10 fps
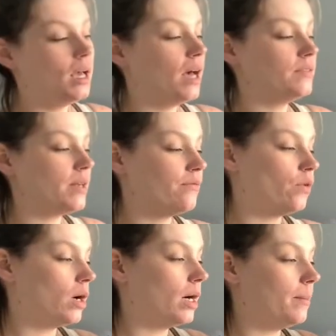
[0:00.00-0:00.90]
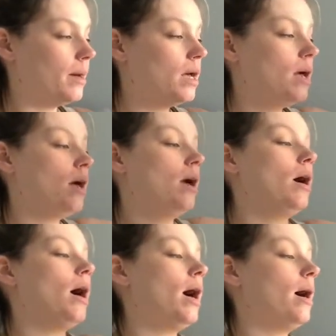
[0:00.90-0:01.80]
of some form,
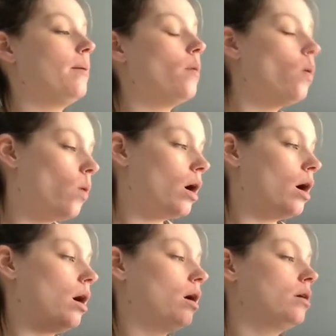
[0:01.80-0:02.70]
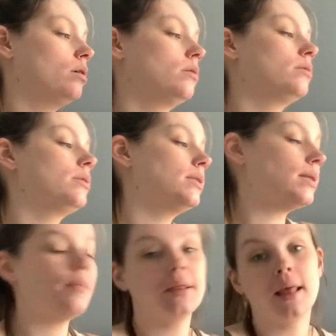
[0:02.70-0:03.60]
or
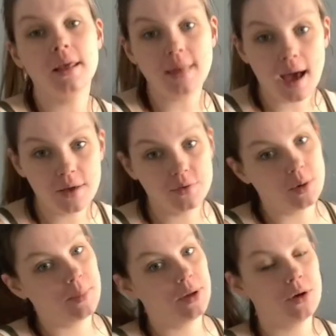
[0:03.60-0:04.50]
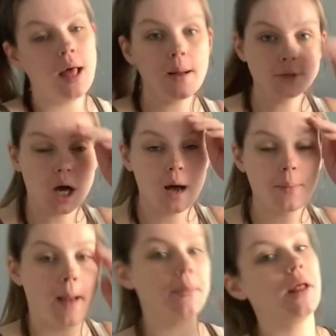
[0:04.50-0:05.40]
something like that if you want to bring your laptop.
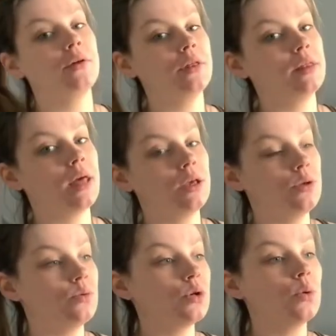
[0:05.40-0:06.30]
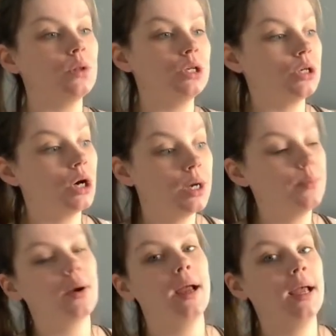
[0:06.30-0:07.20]
Another thing that you totally could
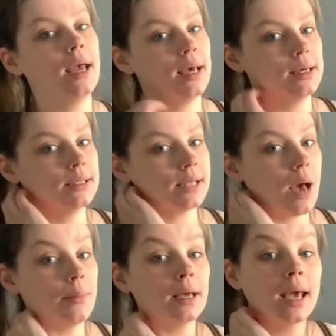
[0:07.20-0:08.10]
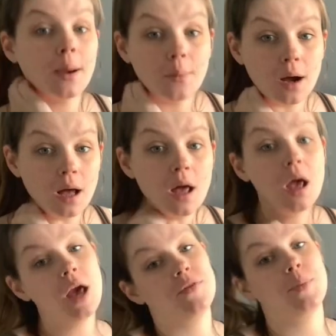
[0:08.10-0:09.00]
bring is a camera
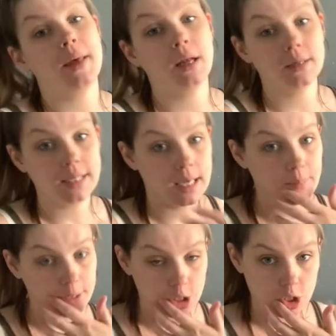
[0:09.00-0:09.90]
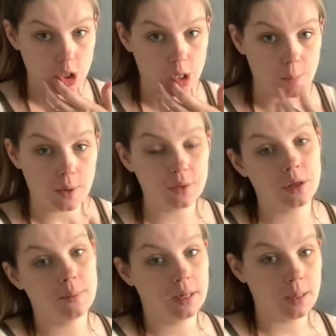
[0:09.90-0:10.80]
if you're planning on taking pictures during your birth
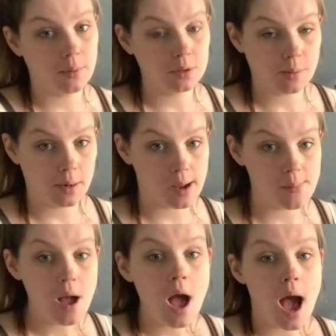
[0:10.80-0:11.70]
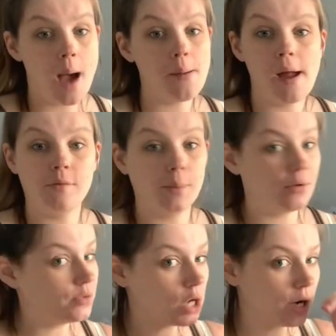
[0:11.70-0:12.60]
and immediate postpartum. I'm a birth
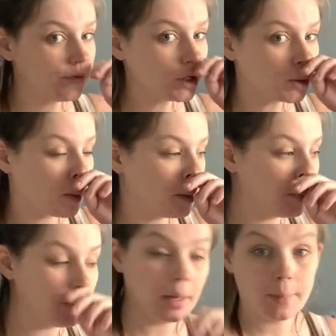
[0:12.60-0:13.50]
photographer, so I wouldn't be bringing